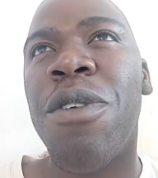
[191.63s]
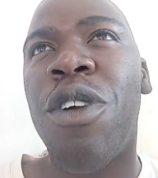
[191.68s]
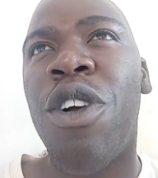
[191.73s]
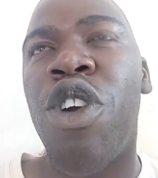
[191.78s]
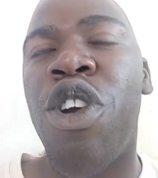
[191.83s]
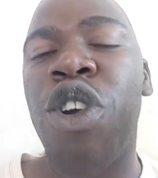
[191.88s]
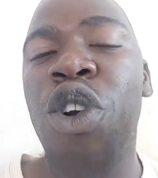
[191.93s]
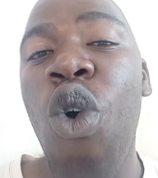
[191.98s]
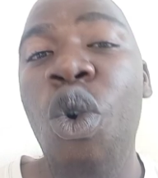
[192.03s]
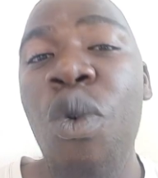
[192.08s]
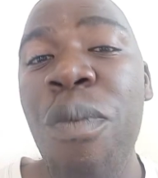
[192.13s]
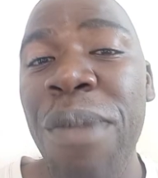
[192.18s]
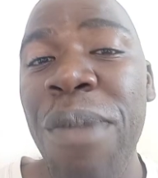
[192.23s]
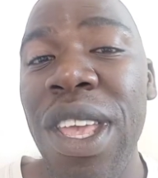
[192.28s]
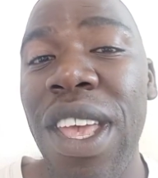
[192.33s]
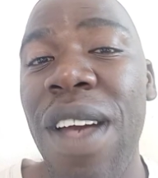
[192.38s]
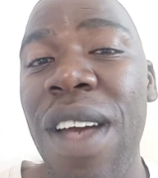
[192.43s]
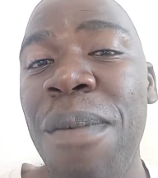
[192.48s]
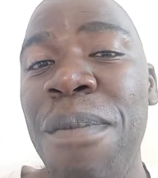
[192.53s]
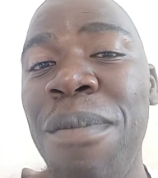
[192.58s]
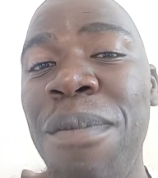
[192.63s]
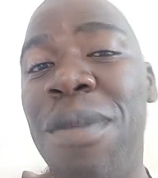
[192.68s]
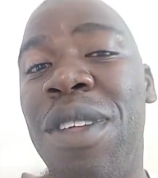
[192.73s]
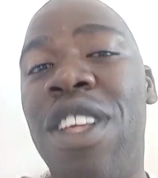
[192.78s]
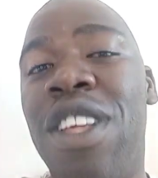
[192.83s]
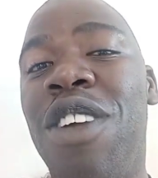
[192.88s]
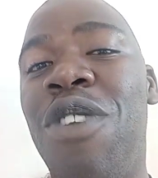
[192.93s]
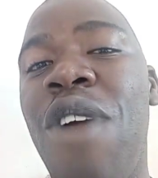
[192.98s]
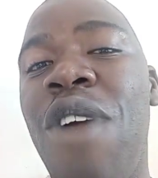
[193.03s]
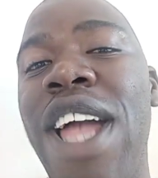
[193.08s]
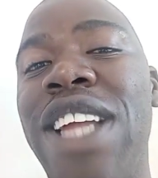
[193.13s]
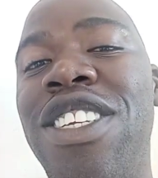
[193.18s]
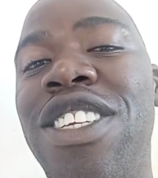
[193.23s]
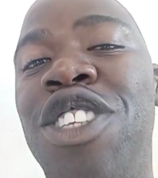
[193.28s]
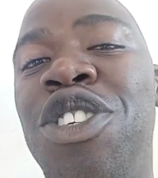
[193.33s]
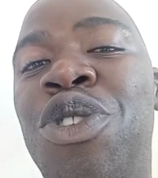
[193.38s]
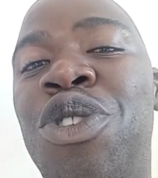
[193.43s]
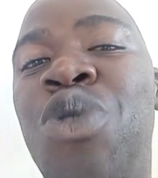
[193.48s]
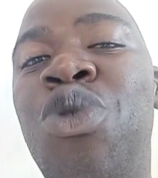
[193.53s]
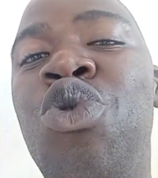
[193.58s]
chromium, right,
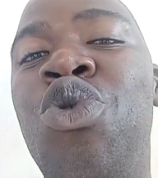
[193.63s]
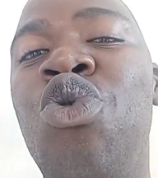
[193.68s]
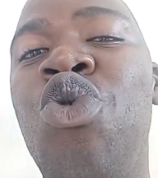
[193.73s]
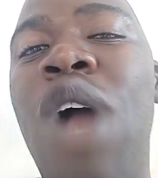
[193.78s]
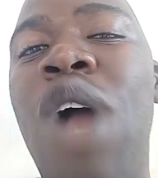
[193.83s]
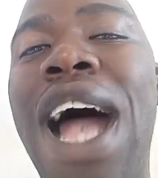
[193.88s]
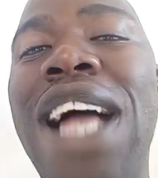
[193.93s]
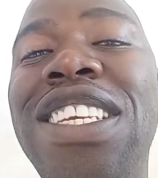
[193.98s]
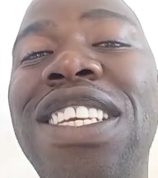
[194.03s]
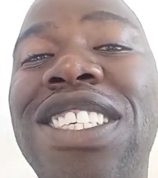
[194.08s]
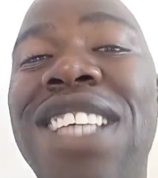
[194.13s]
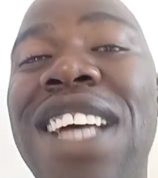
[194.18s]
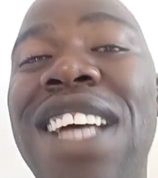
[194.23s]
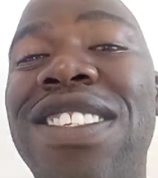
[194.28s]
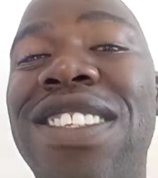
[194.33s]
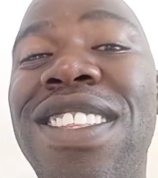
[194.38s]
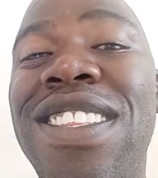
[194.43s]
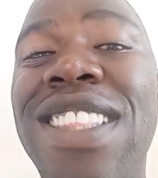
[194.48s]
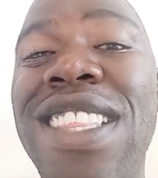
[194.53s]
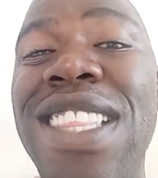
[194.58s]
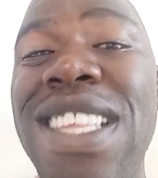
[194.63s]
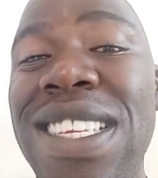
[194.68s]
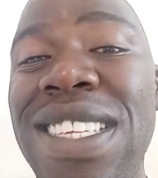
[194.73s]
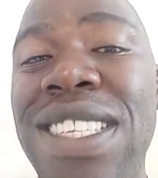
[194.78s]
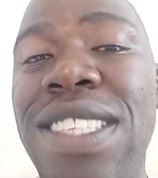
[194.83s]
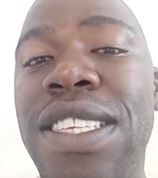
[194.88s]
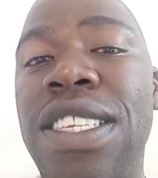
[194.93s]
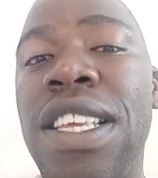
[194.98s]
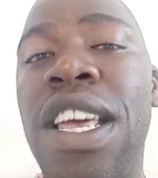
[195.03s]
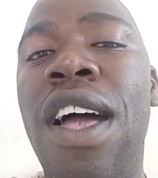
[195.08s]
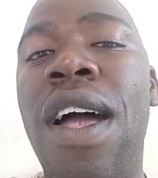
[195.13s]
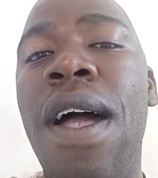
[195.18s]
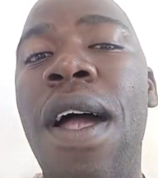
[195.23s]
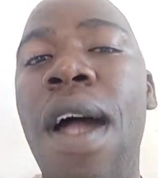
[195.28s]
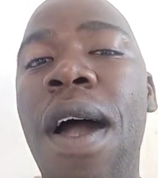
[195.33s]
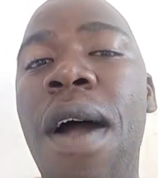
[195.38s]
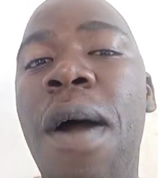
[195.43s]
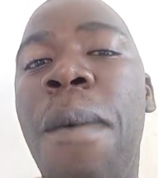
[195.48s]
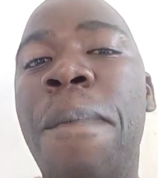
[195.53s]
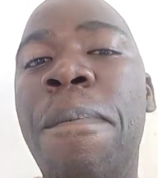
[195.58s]
to adjust this
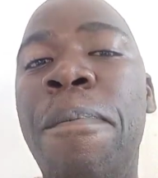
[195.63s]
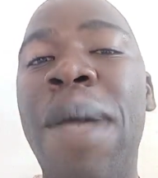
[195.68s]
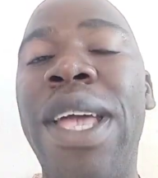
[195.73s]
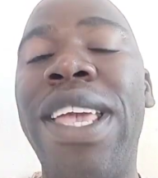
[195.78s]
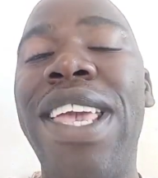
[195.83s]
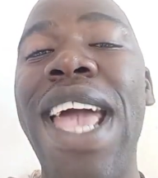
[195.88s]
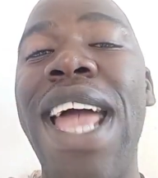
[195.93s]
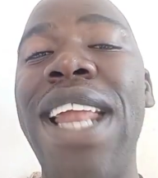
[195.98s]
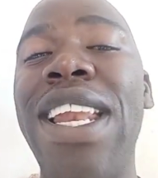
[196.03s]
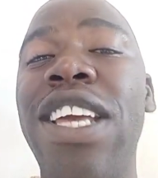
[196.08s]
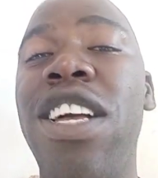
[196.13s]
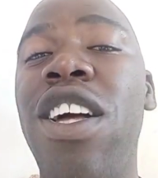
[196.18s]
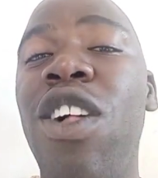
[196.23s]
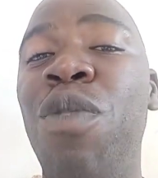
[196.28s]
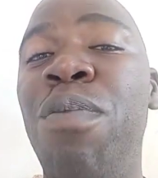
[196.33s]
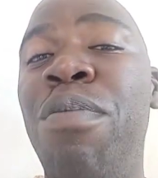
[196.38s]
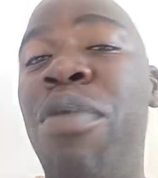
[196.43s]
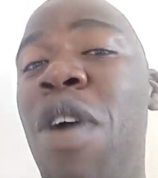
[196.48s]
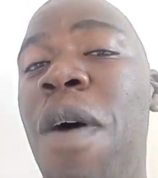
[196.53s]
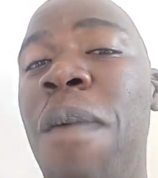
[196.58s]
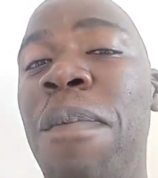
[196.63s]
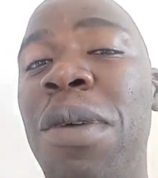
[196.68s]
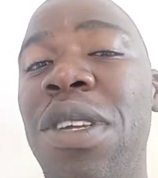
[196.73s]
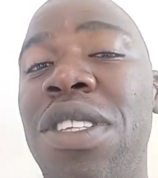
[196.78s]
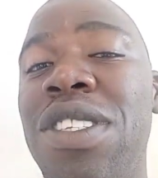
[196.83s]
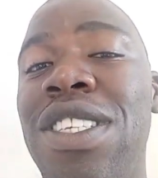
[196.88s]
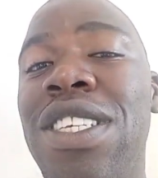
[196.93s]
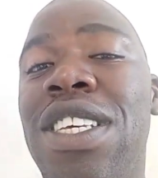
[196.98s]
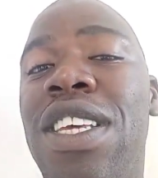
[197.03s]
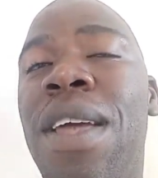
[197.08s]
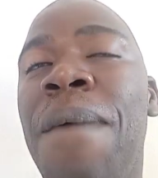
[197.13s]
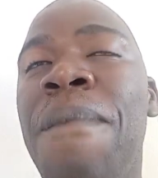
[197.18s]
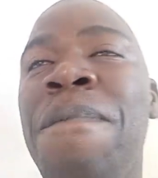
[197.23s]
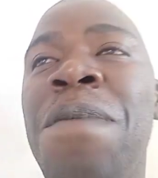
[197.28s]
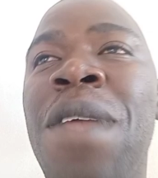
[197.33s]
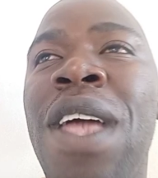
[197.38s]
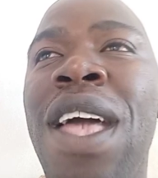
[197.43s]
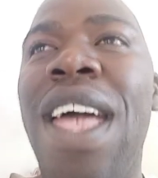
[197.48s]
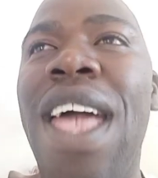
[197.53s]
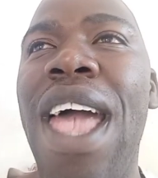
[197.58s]
mechanical property.
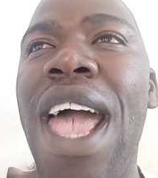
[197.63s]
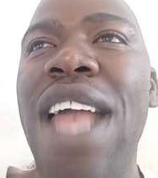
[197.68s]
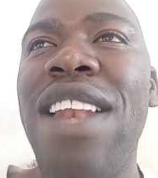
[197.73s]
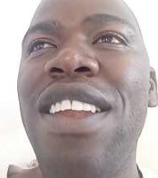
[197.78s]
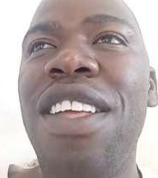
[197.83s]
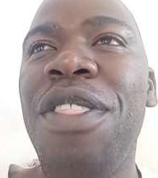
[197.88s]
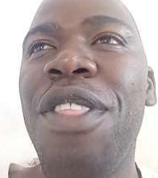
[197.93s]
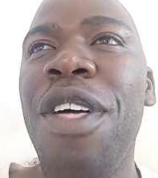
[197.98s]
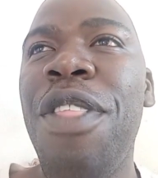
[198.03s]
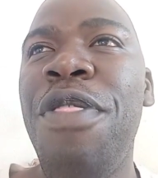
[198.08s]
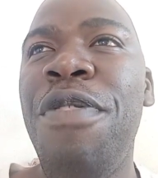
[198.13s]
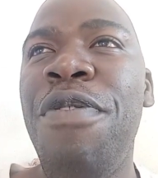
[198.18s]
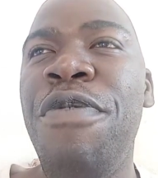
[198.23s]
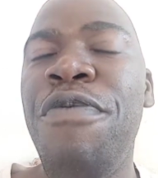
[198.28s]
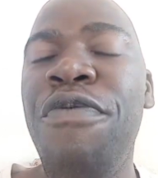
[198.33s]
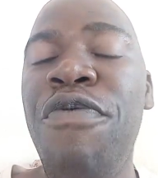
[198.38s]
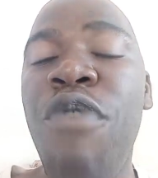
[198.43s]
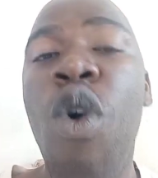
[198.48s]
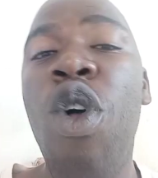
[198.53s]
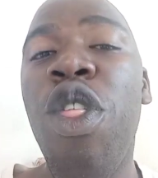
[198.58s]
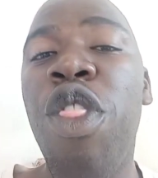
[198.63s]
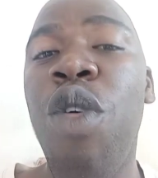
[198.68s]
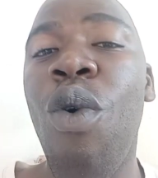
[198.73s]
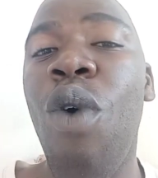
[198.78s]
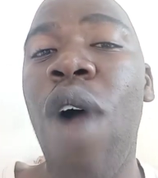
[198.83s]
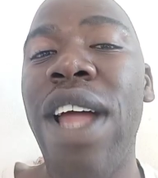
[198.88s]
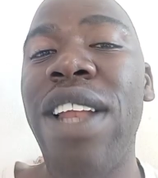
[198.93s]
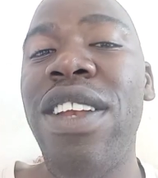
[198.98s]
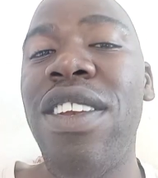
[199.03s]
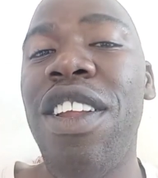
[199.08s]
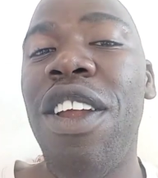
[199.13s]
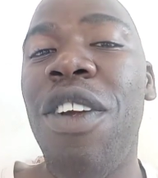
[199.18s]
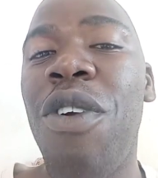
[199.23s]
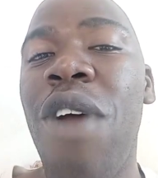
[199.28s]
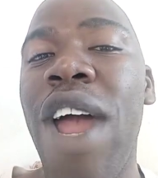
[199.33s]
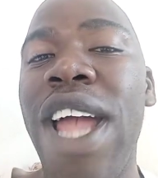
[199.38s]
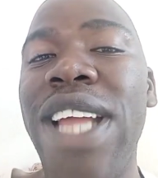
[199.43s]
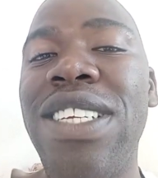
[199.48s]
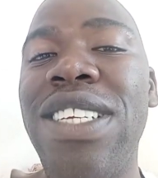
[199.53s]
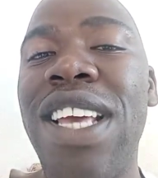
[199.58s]
And the fourth one,
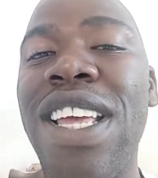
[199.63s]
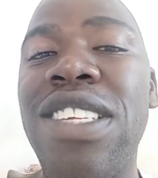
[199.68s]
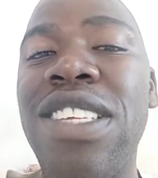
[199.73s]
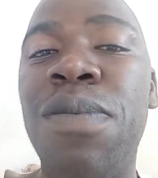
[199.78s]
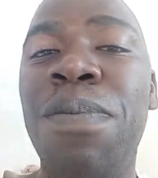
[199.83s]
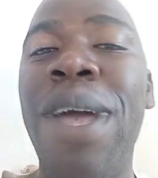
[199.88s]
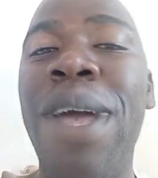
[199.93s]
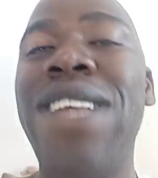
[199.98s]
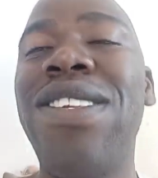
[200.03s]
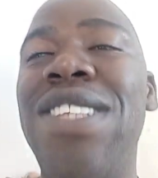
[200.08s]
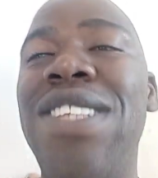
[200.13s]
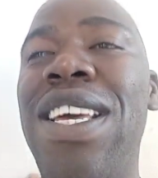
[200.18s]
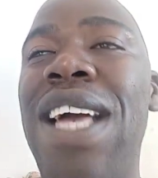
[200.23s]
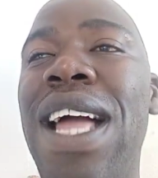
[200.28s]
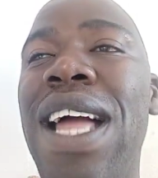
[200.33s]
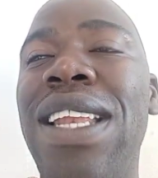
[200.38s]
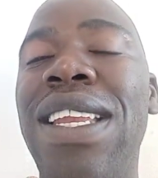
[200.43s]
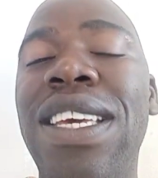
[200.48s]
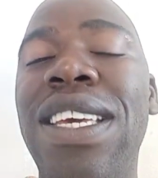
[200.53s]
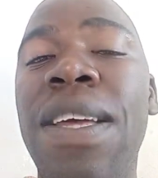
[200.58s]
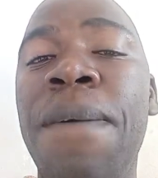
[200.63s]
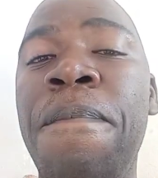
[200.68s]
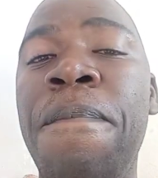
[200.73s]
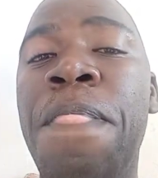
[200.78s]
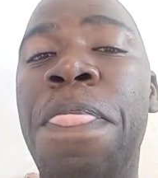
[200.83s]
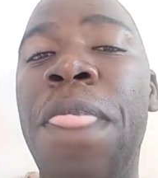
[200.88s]
right, is basically